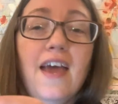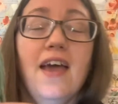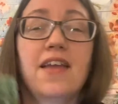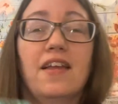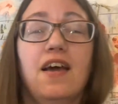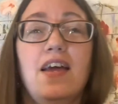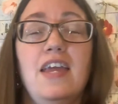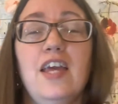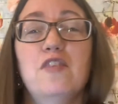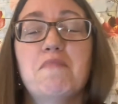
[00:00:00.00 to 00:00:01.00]
And I
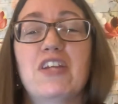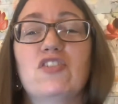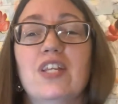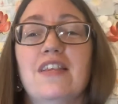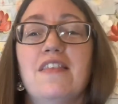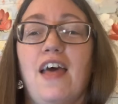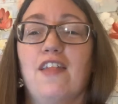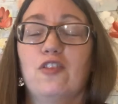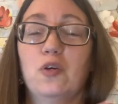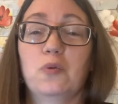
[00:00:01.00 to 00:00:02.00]
had mentioned
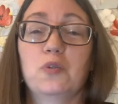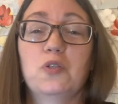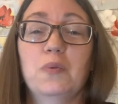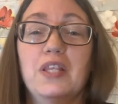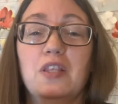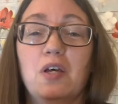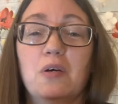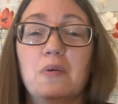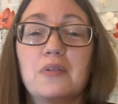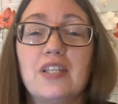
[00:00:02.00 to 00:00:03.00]
that doing
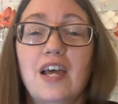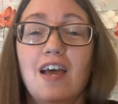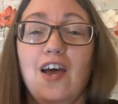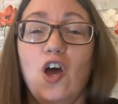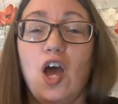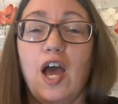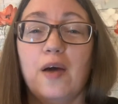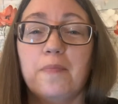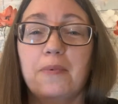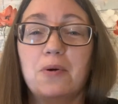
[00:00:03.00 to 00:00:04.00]
those
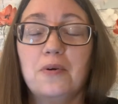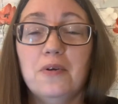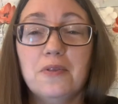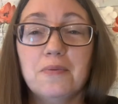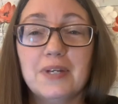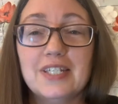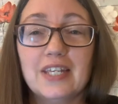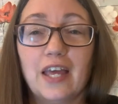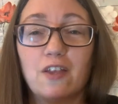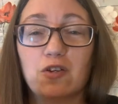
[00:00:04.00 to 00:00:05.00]
purl 3
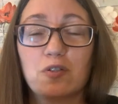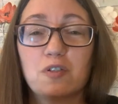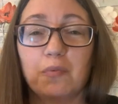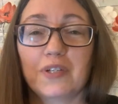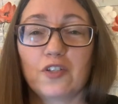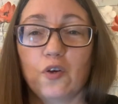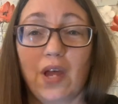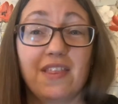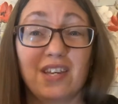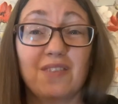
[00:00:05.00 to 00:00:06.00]
togethers
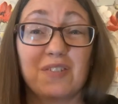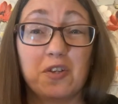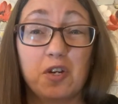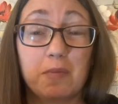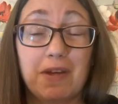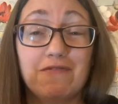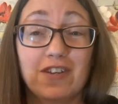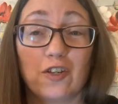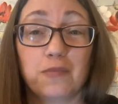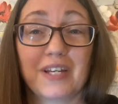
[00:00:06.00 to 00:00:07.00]
I think it was hurting my
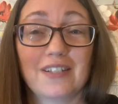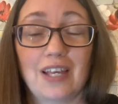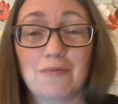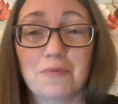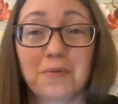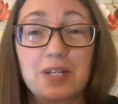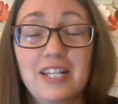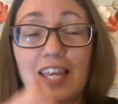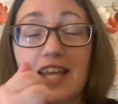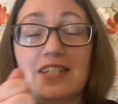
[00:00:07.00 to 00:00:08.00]
finger because I
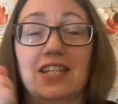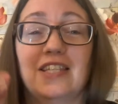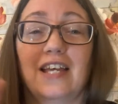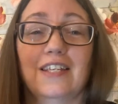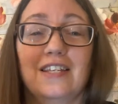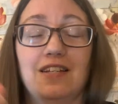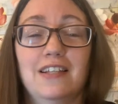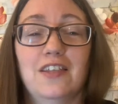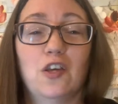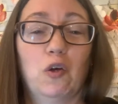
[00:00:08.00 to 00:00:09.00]
really had to get that needle
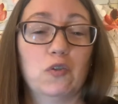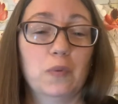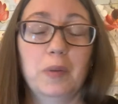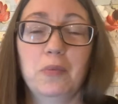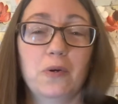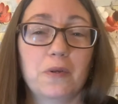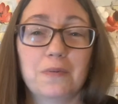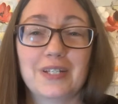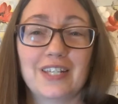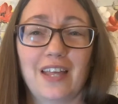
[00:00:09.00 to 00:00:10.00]
in there, and doing purl
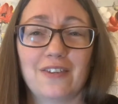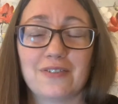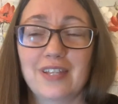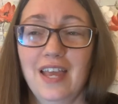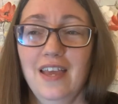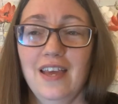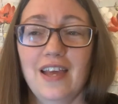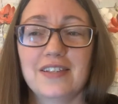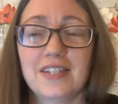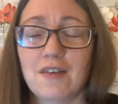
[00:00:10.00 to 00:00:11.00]
3 togethers
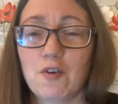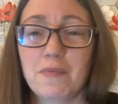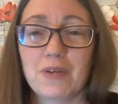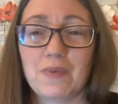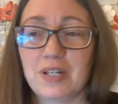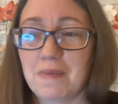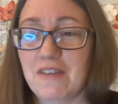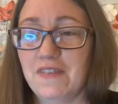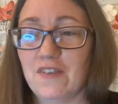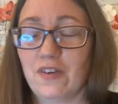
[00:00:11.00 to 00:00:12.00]
has never been one of my
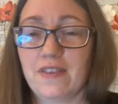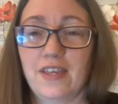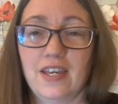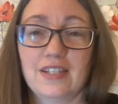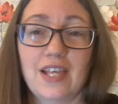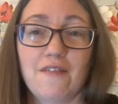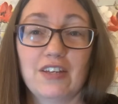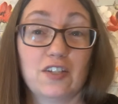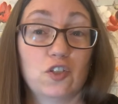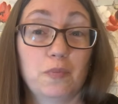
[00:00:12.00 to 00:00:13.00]
favorite things.
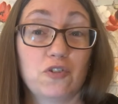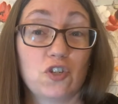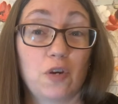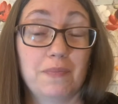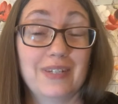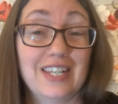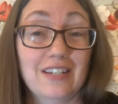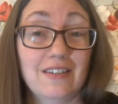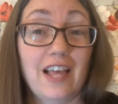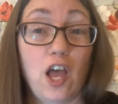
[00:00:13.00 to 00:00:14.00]
Having a super sharp
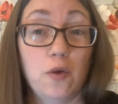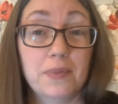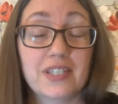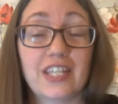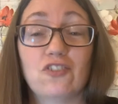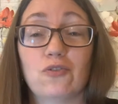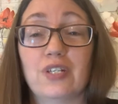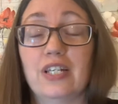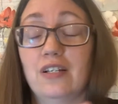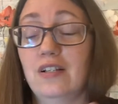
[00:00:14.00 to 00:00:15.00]
needle helps get your
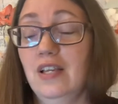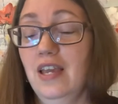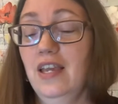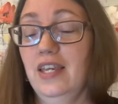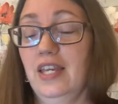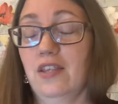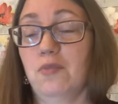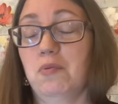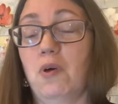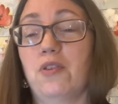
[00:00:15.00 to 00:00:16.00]
needle in
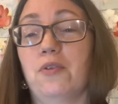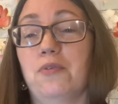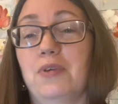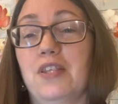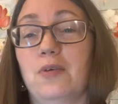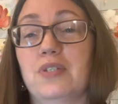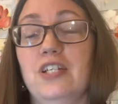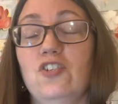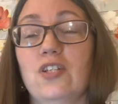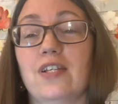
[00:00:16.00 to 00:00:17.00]
through all the 3 of those
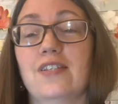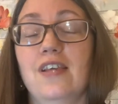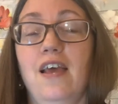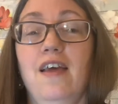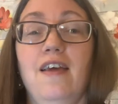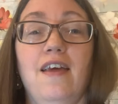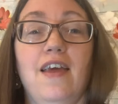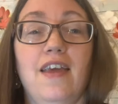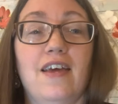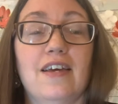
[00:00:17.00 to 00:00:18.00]
stitches.
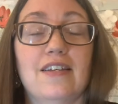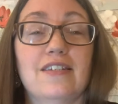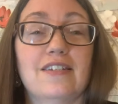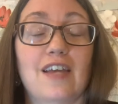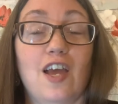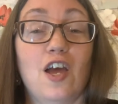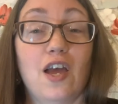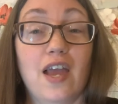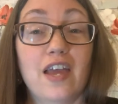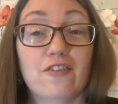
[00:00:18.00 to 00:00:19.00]
And
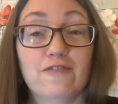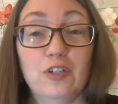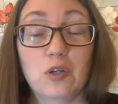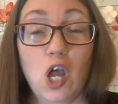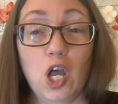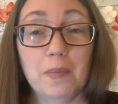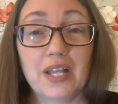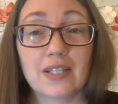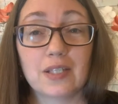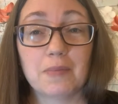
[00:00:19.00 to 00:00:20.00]
I had a few
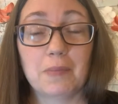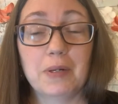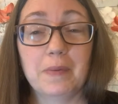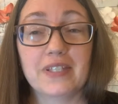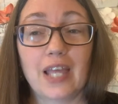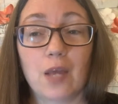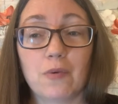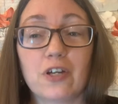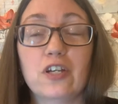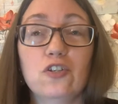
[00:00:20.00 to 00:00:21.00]
comments about people saying,
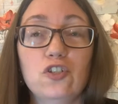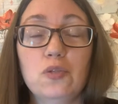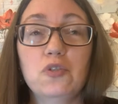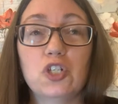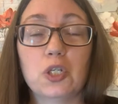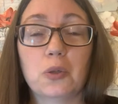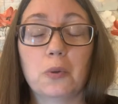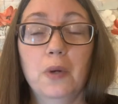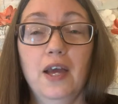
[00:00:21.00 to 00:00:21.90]
well, could you do